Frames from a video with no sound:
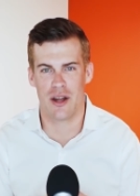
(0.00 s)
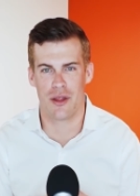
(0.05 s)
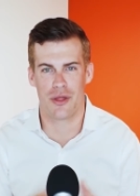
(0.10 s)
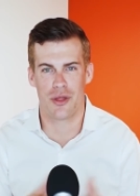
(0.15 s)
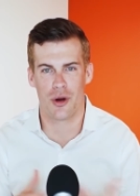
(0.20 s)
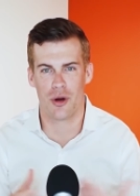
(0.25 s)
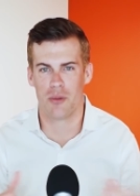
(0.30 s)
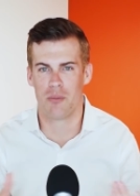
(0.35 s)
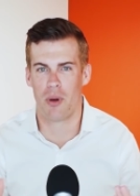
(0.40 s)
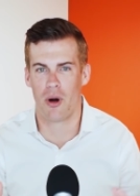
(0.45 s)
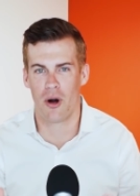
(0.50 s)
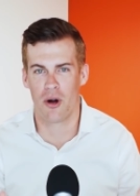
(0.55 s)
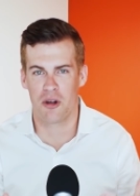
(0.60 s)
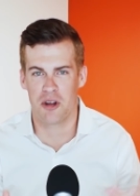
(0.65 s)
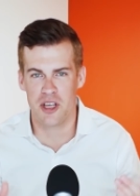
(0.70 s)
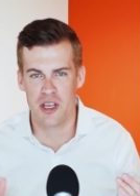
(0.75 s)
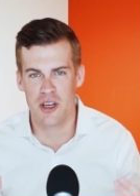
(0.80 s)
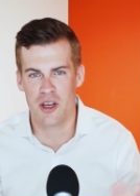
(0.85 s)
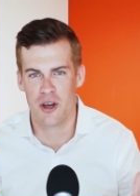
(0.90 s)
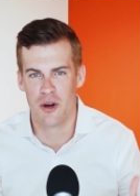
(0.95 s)
and a third
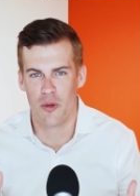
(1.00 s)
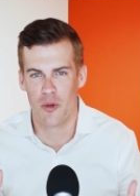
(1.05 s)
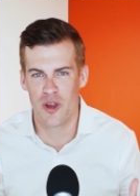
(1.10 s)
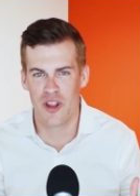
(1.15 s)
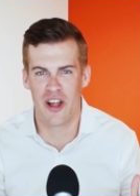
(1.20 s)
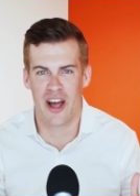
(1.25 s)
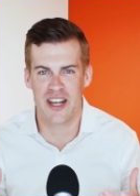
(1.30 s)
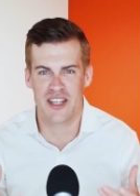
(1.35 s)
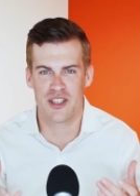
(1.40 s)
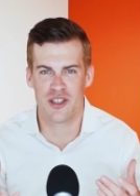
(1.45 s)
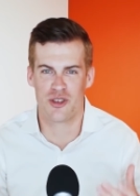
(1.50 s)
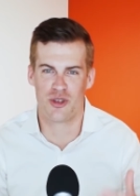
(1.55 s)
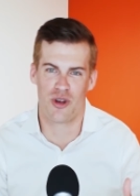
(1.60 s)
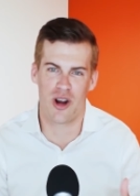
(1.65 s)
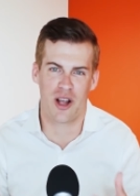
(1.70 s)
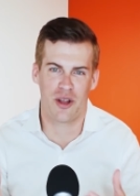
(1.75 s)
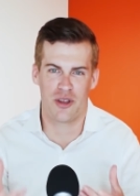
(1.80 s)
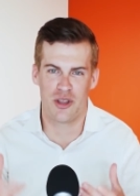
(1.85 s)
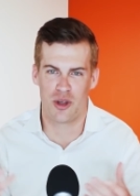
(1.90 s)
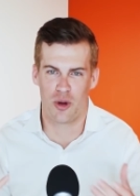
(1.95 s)
party, we like to
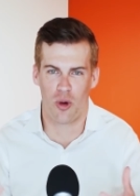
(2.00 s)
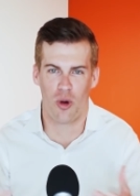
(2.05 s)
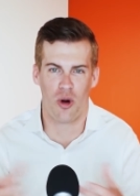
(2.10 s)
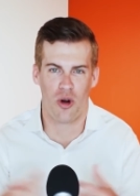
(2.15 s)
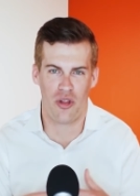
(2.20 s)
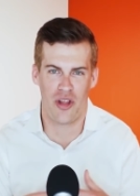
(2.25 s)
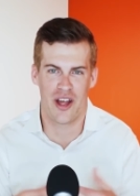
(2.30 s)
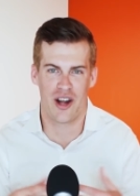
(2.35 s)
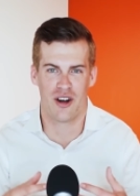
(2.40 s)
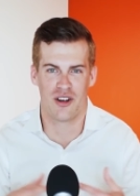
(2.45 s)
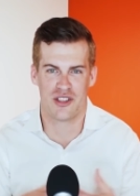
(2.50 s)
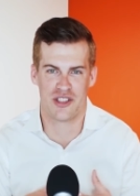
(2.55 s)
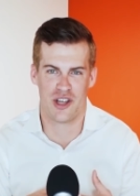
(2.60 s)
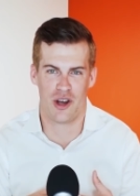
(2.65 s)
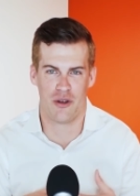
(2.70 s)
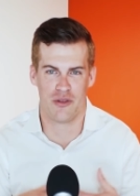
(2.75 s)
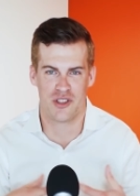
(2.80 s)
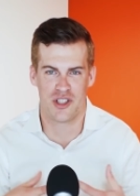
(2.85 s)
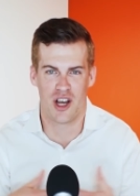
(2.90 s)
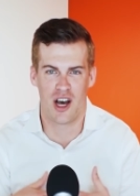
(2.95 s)
directly correlate
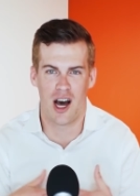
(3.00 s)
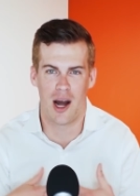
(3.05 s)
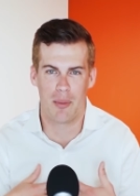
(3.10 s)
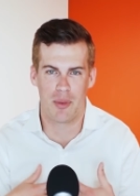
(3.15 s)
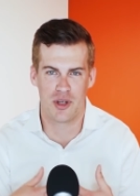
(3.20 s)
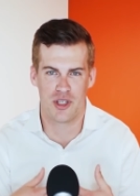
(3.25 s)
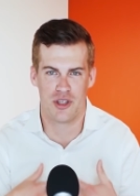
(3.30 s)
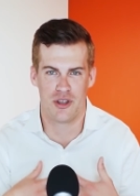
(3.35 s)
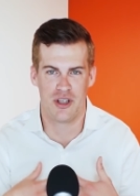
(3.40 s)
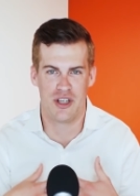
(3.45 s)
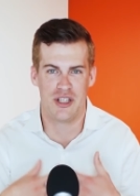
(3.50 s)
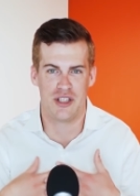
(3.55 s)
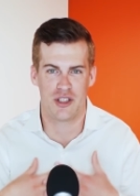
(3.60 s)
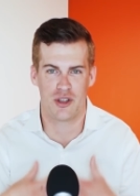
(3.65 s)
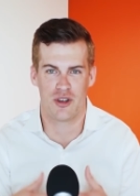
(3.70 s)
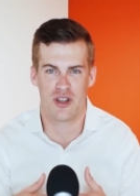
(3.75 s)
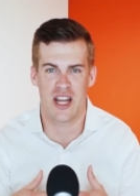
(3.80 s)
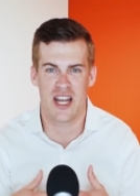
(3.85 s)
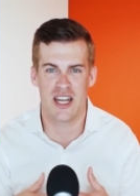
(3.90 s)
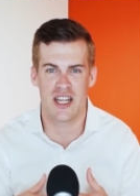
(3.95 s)
ourselves to opportunities
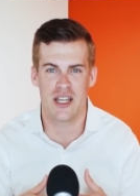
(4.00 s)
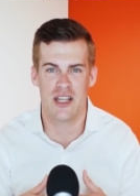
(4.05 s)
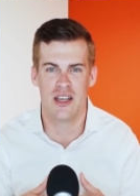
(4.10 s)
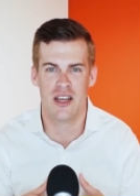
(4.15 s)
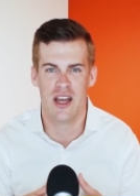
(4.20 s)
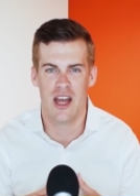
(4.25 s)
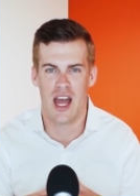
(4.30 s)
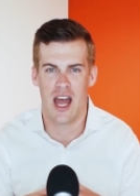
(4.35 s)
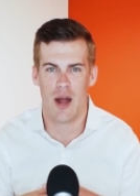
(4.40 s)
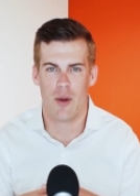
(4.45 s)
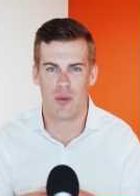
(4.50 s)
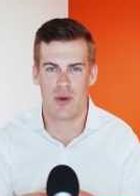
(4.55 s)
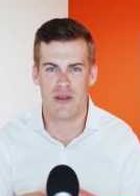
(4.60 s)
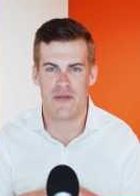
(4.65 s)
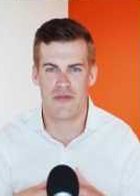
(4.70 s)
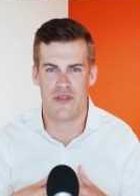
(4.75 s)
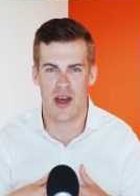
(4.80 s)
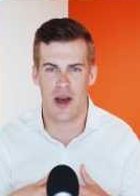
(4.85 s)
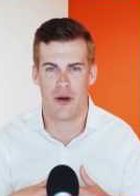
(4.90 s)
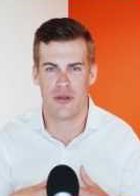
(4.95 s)
created, and
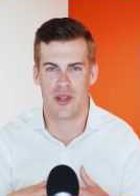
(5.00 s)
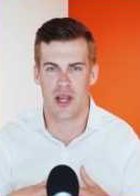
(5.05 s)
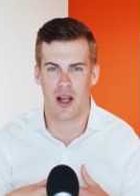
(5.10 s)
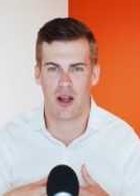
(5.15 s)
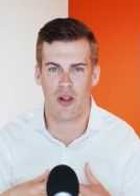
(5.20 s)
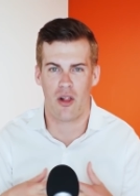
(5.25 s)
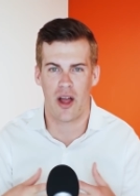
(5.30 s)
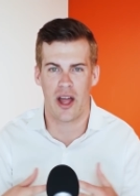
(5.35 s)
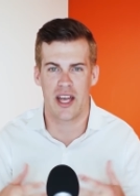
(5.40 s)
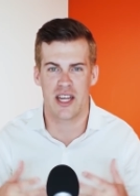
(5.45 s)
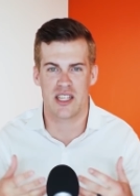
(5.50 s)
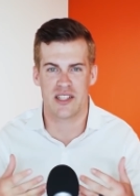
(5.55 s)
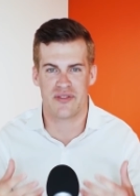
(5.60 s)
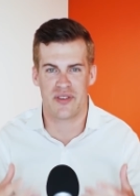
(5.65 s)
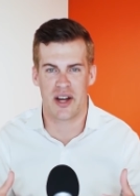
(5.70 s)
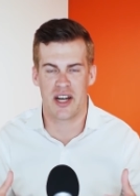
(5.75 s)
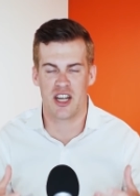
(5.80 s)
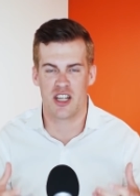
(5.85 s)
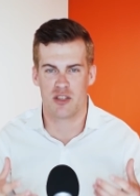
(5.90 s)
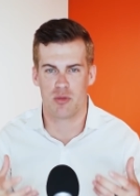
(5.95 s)
we found that clients
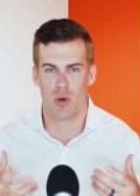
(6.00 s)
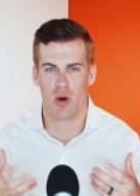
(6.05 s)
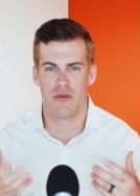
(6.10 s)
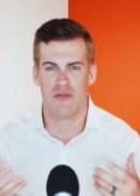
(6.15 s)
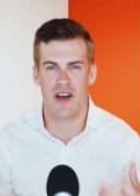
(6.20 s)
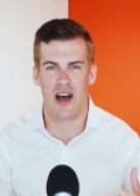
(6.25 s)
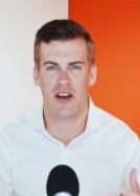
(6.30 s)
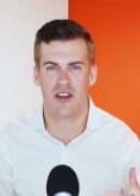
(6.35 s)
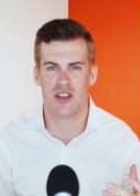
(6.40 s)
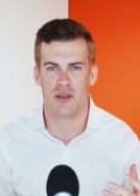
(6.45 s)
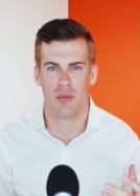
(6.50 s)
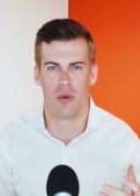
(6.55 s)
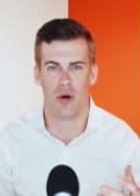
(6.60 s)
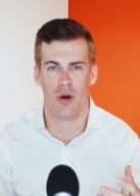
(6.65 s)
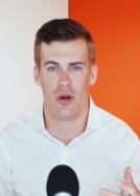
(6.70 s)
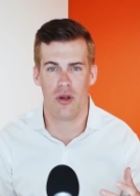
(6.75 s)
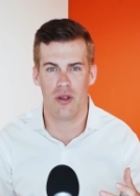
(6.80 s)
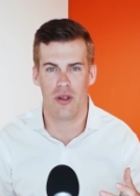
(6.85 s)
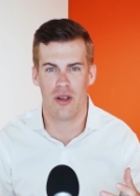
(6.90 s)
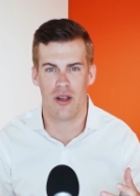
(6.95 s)
find us more
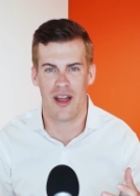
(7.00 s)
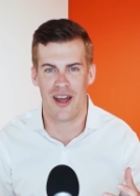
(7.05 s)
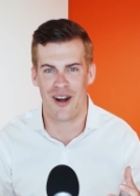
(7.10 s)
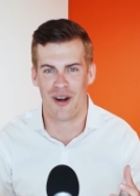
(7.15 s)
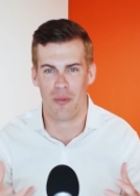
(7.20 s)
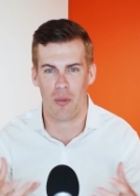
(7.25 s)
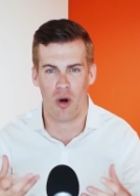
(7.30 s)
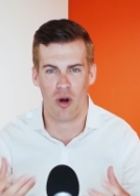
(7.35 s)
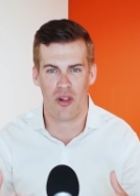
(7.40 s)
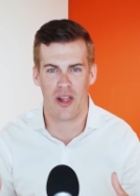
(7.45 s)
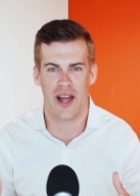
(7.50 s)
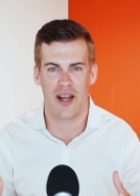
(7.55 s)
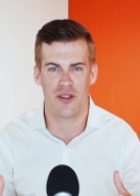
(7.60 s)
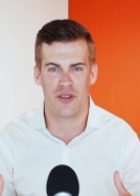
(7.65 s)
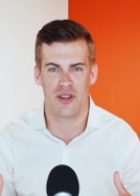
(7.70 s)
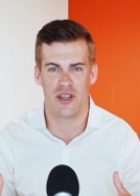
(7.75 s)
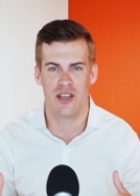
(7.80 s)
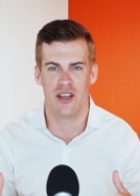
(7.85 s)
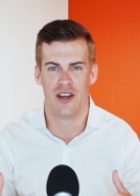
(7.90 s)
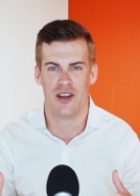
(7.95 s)
valuable and are more
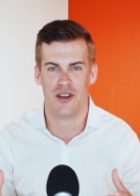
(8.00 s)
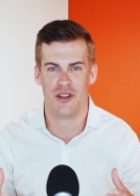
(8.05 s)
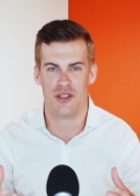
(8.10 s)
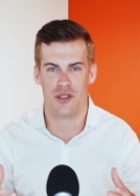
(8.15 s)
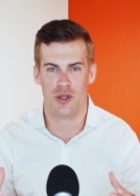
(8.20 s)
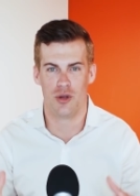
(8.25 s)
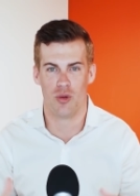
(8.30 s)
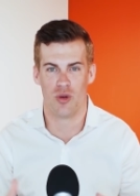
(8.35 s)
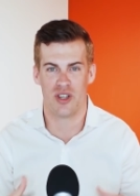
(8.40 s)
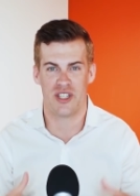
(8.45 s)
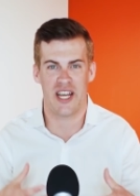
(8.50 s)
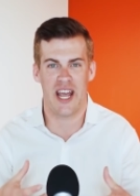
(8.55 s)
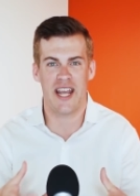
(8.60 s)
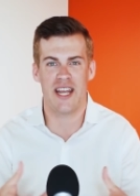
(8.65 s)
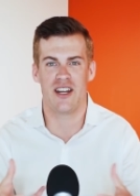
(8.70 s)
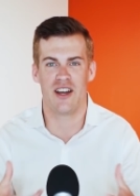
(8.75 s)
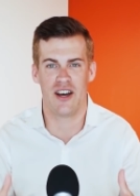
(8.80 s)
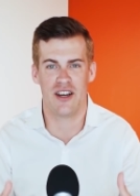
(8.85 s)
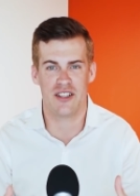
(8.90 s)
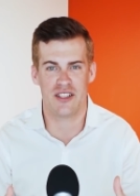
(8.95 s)
likely to
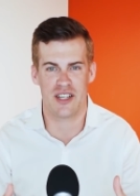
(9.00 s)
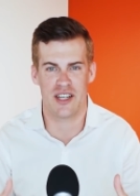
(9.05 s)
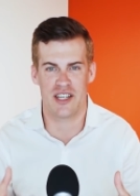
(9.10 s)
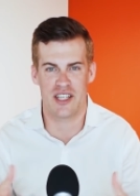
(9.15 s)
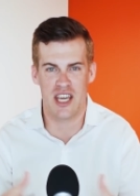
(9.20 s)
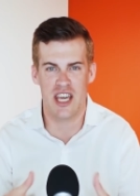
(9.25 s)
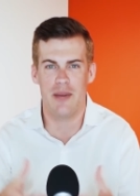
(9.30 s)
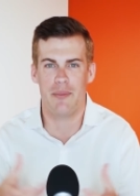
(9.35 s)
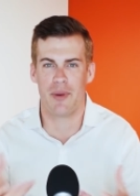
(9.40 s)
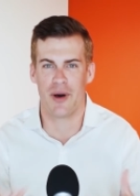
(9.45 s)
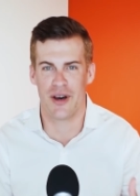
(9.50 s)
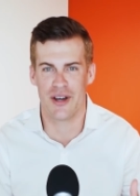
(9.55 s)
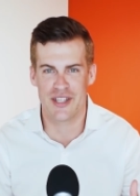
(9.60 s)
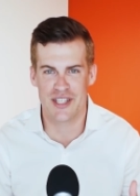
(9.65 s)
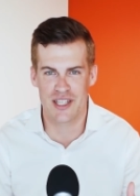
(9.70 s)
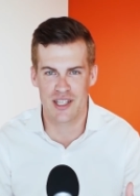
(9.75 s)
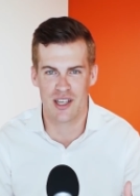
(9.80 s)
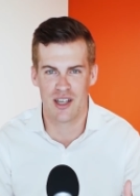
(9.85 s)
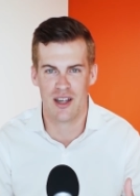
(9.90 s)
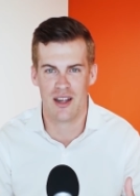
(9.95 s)
retain us and keep
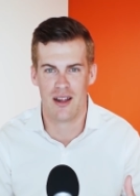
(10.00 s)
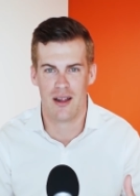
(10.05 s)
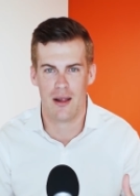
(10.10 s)
us